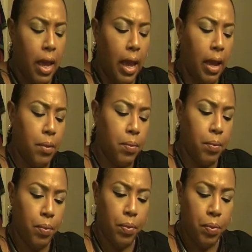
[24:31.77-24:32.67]
and
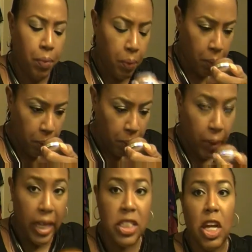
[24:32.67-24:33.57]

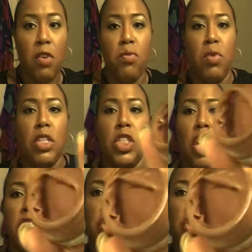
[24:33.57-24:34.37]
it's a